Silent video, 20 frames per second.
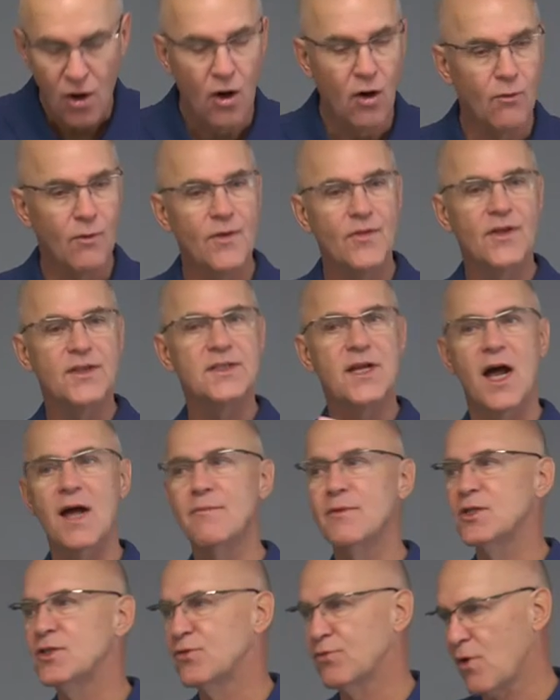Or when the
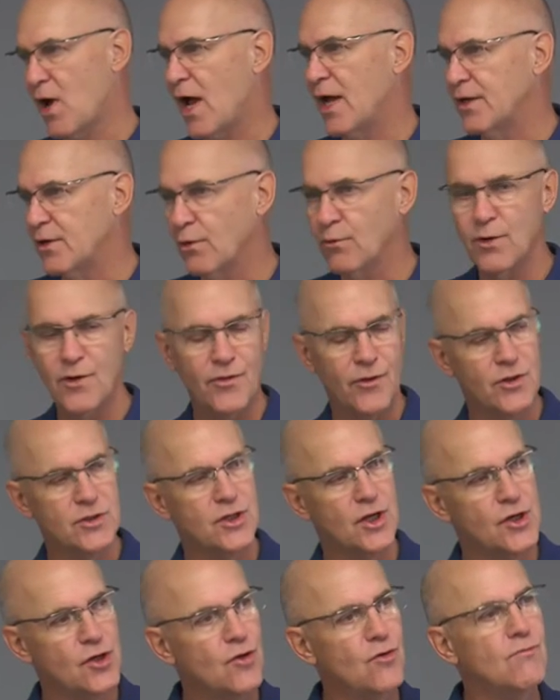time is right. Or when
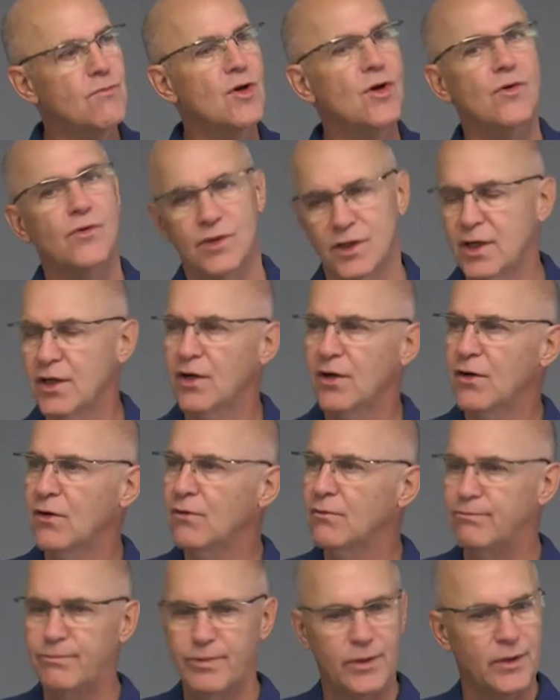there's a new moon, you
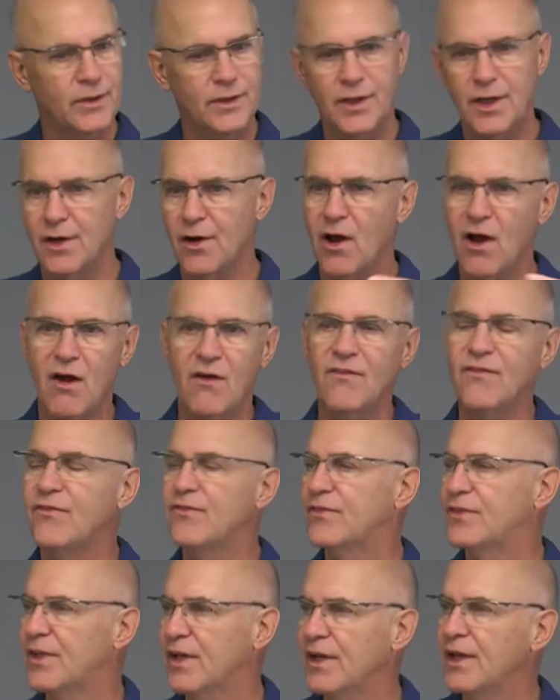know, putting it
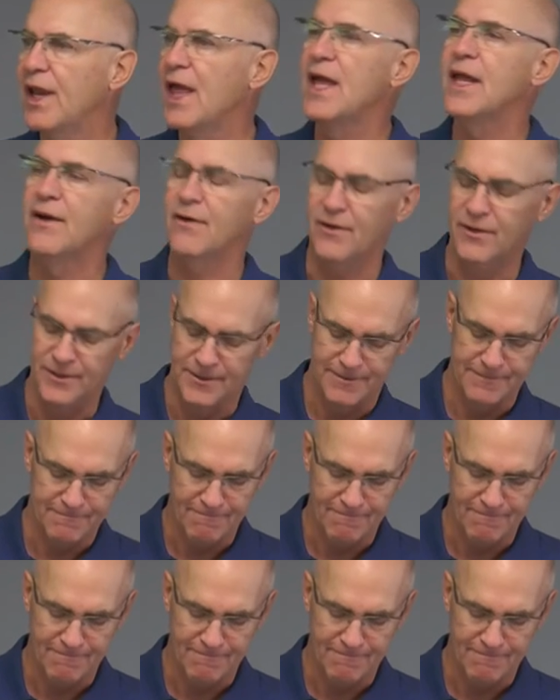off till later.